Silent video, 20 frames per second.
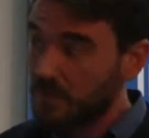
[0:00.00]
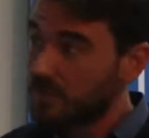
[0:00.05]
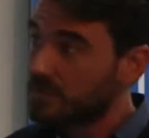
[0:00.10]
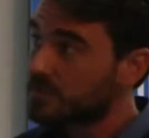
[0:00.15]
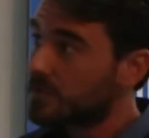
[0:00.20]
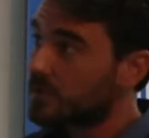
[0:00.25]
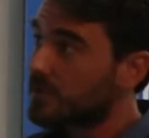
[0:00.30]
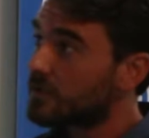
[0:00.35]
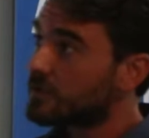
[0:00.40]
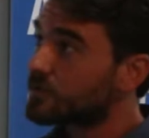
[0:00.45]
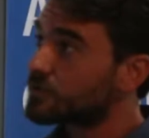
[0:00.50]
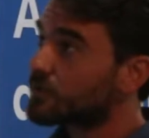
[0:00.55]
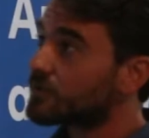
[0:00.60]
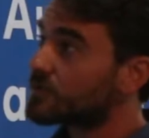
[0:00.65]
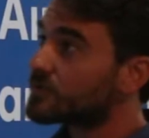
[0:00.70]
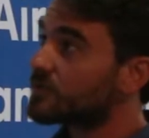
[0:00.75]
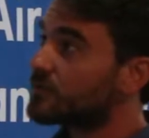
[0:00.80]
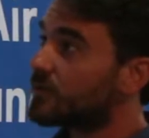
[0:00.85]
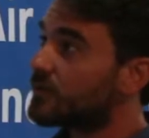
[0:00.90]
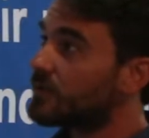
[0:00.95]
So a
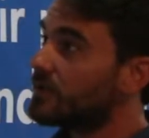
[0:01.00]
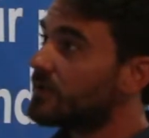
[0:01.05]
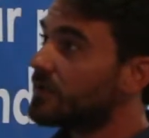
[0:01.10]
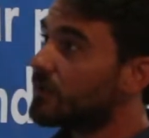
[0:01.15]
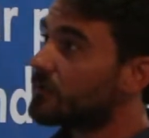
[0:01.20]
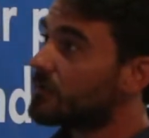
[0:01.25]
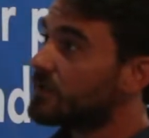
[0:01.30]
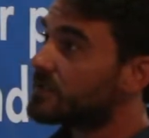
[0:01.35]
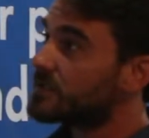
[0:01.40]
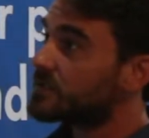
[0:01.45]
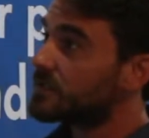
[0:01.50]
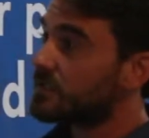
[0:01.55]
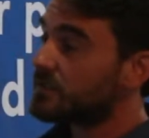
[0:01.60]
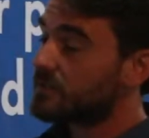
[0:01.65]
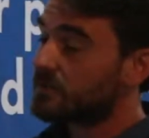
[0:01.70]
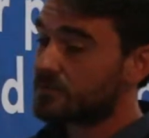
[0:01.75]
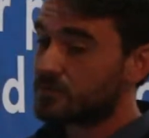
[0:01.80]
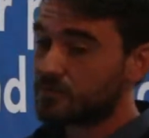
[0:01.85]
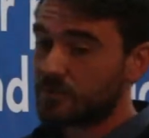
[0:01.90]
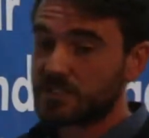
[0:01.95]
short summary, I will
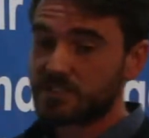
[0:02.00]
start to